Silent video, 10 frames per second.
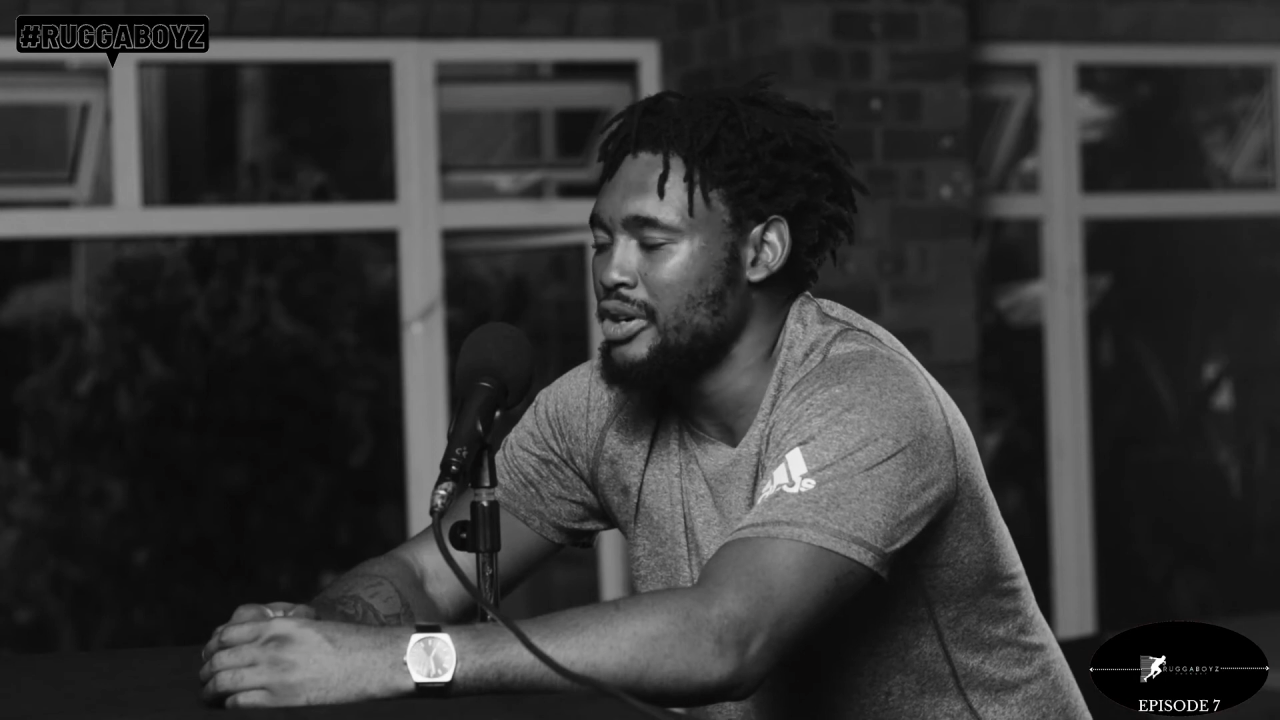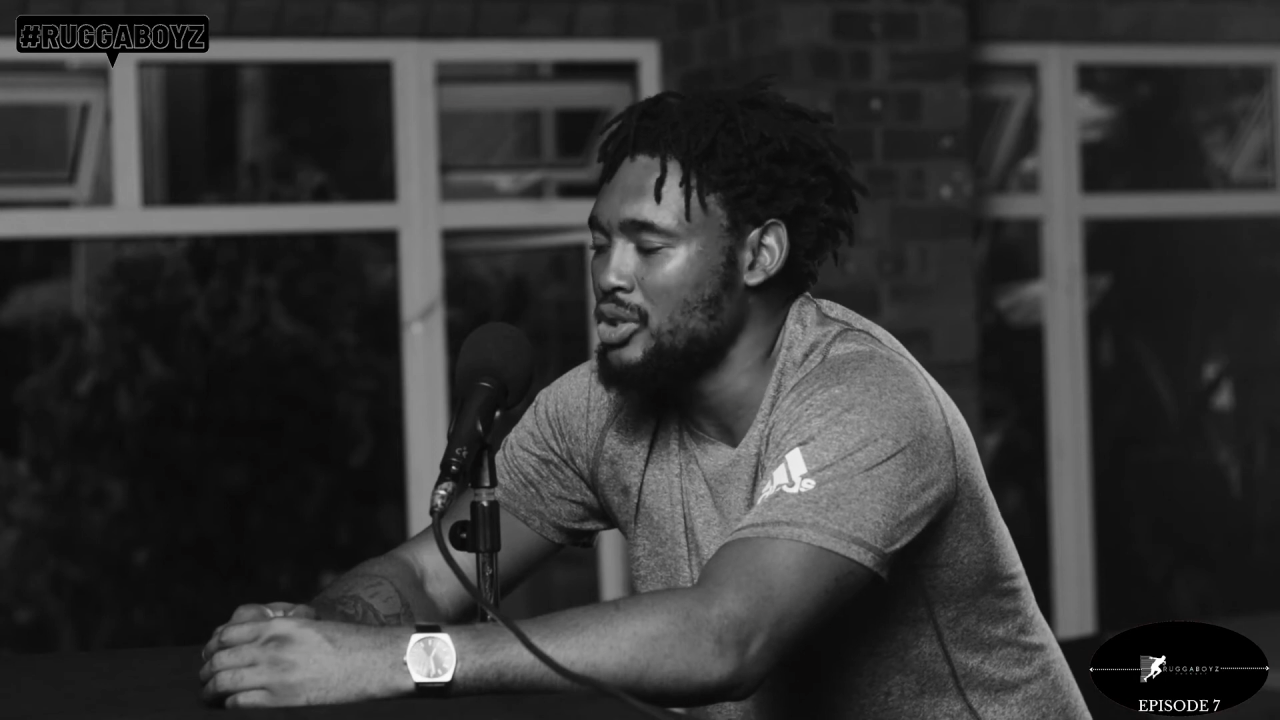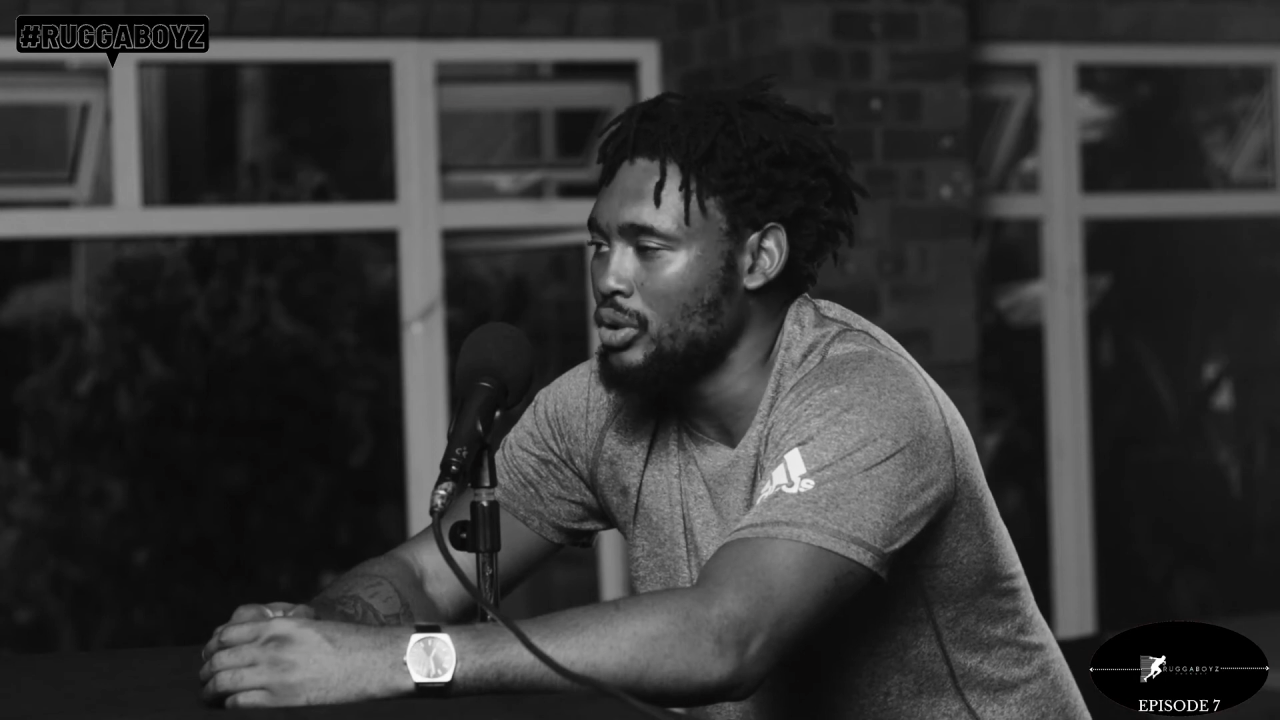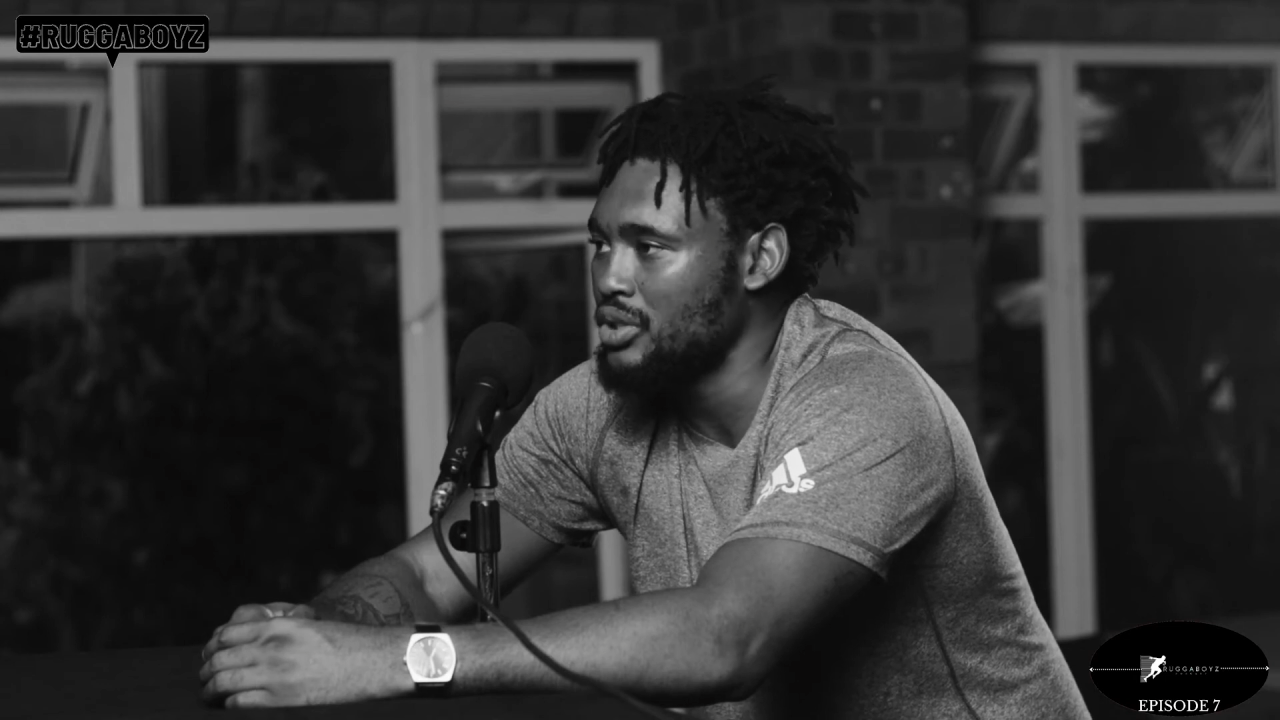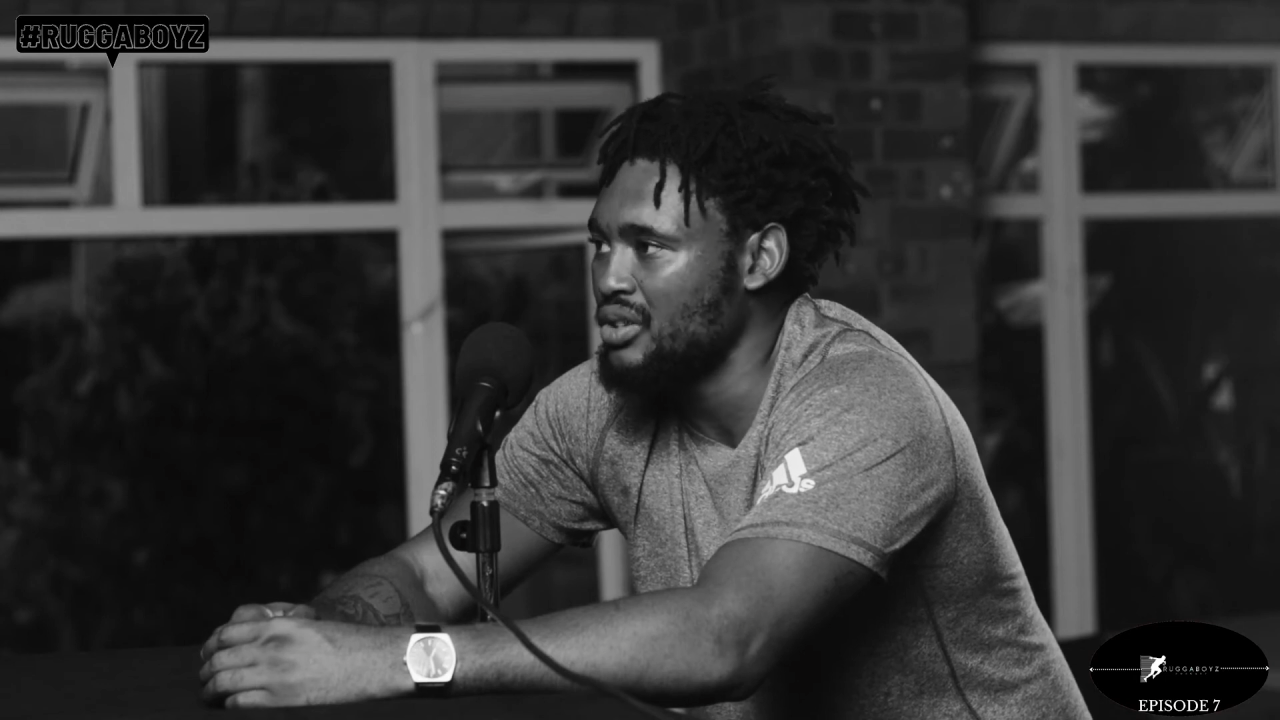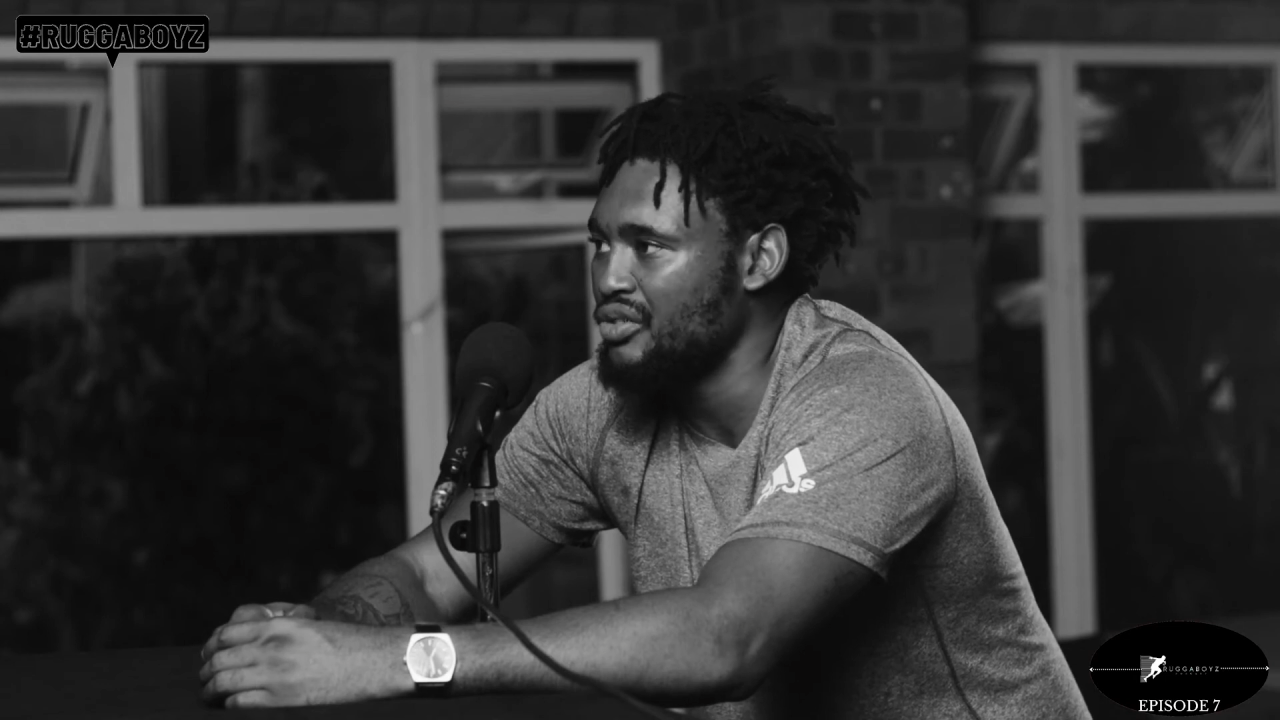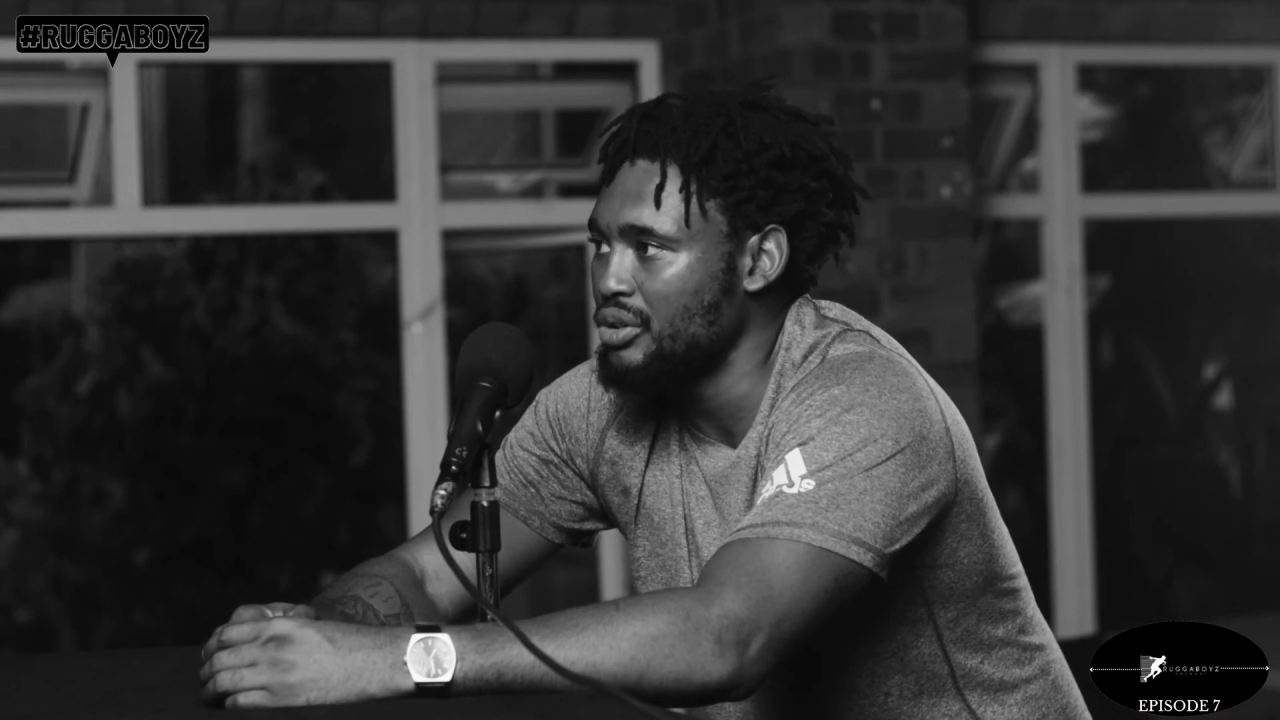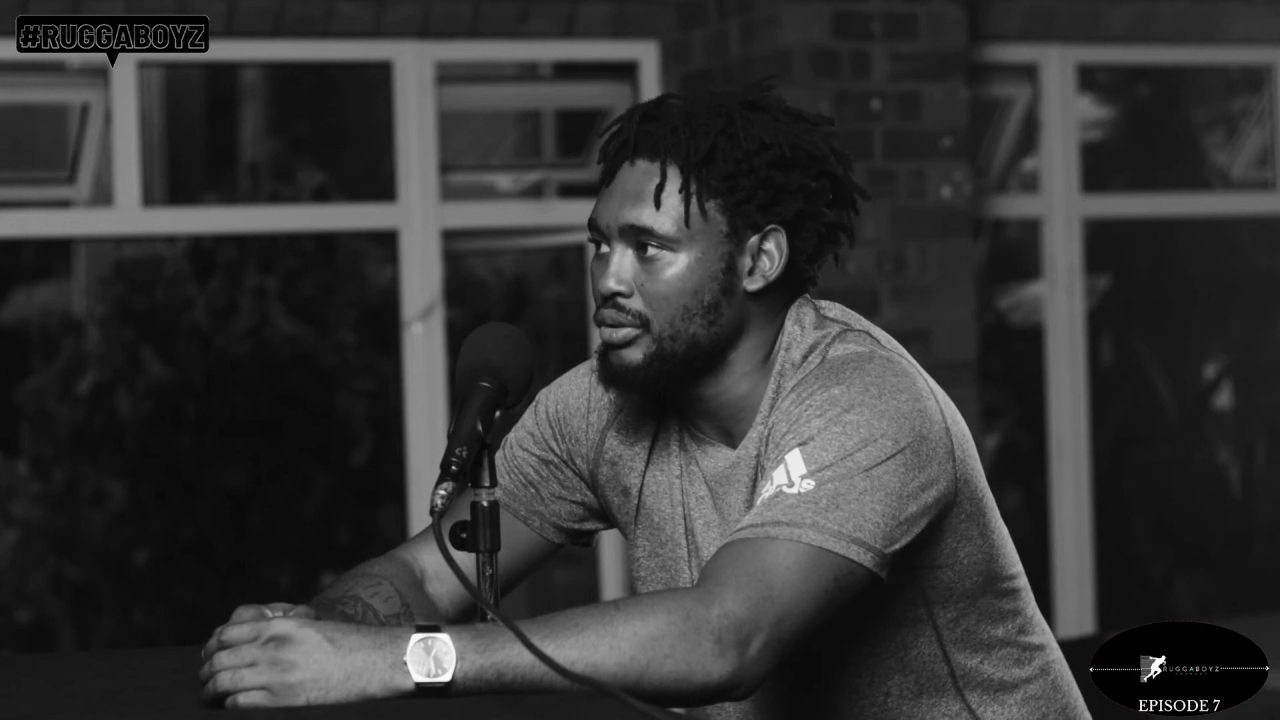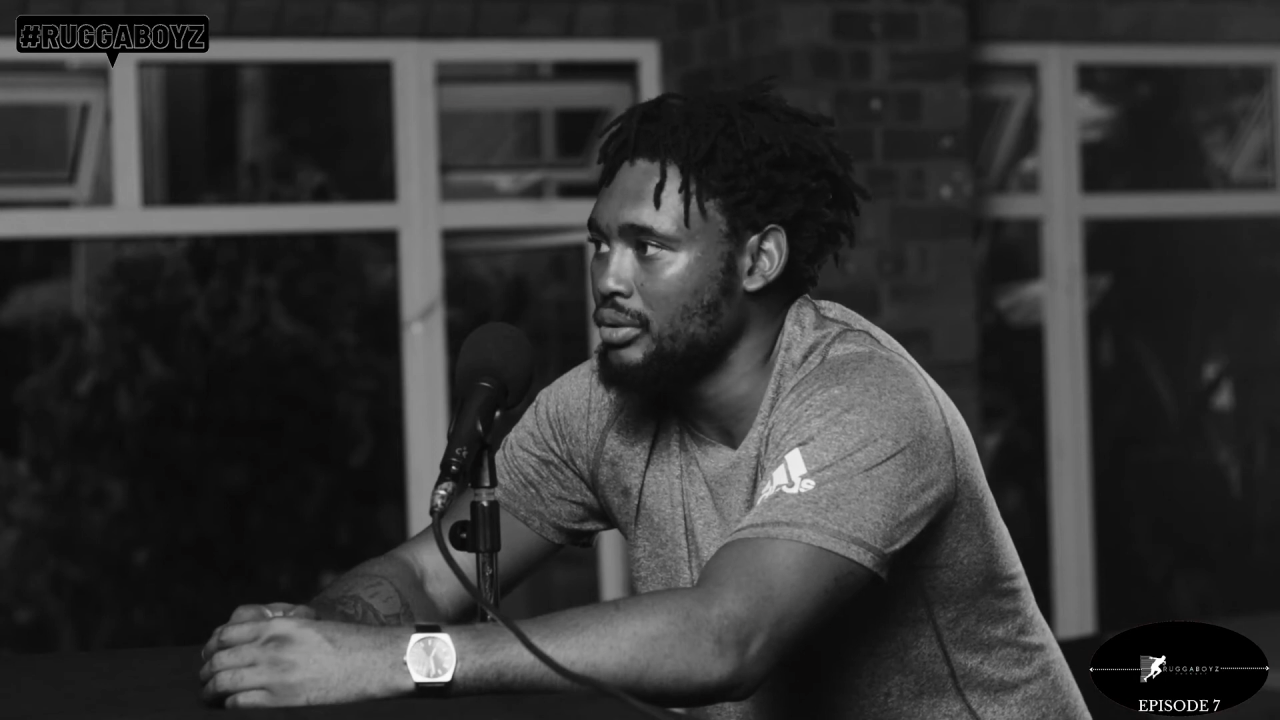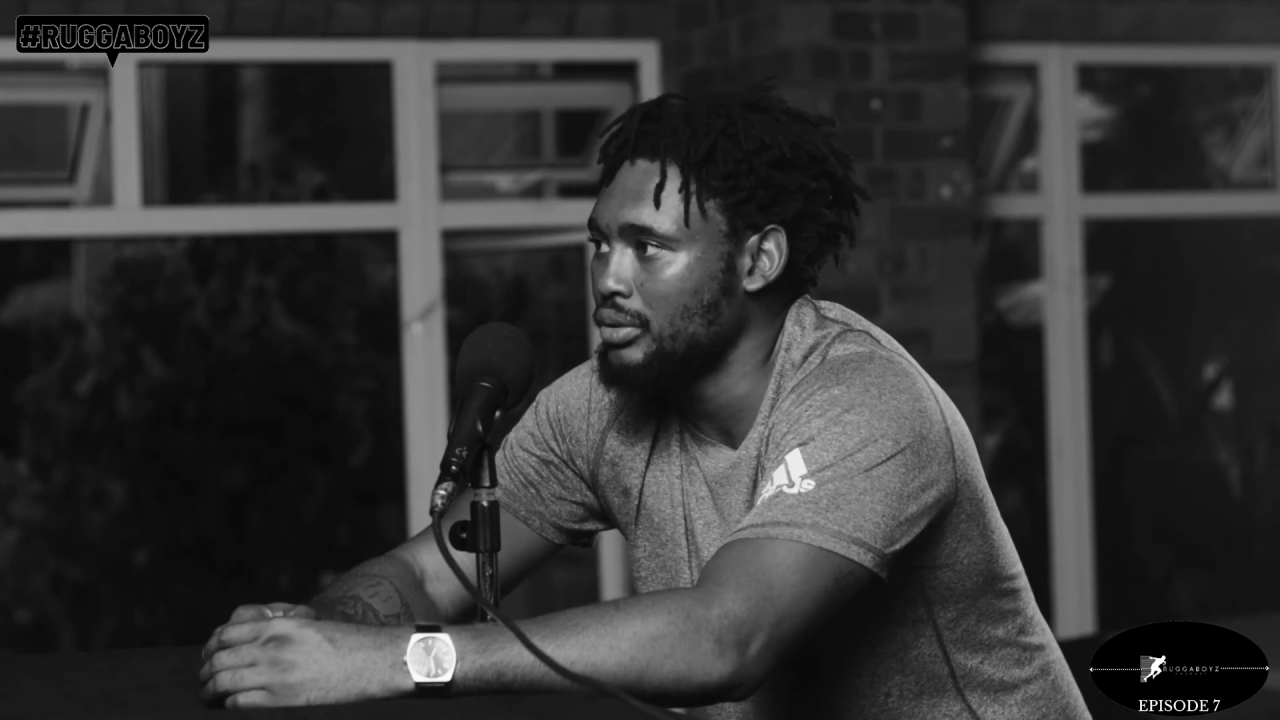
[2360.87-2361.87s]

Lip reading: very toxic for you.